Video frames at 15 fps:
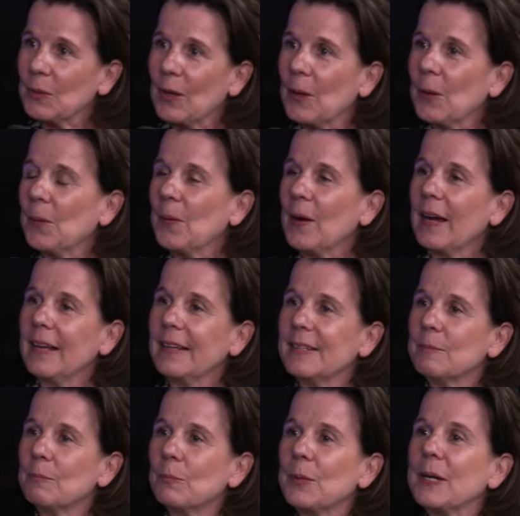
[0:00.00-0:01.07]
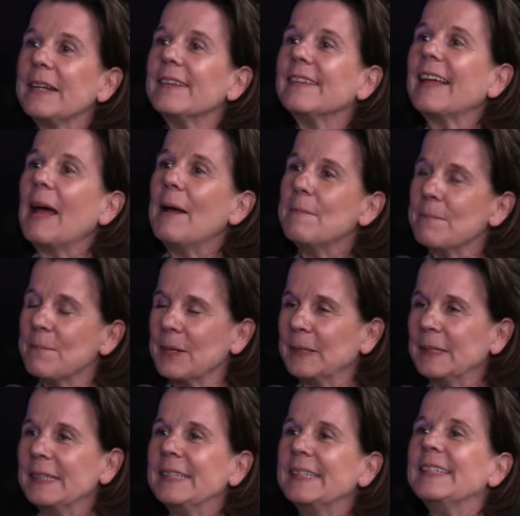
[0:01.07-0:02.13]
you know and bring them
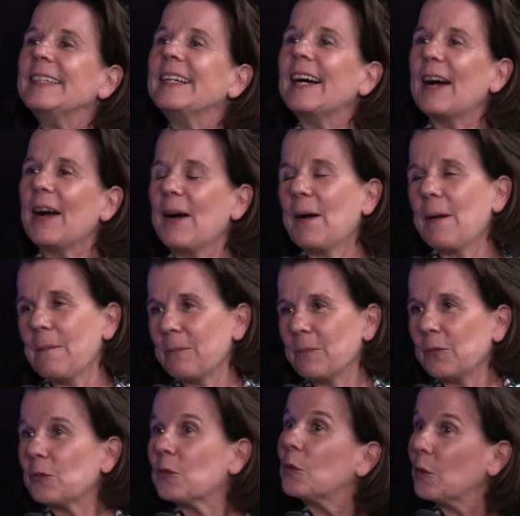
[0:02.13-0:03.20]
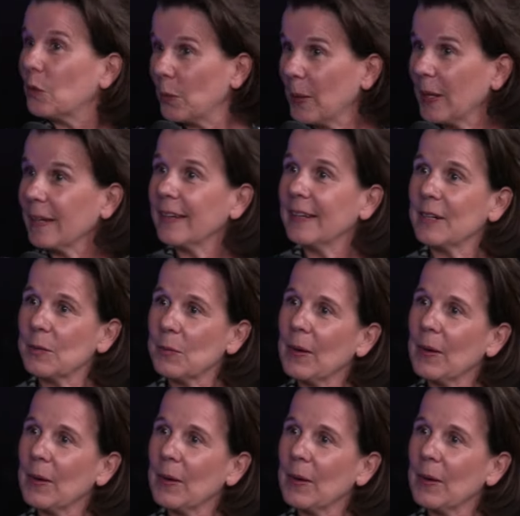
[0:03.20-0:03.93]
um, to Zurich in a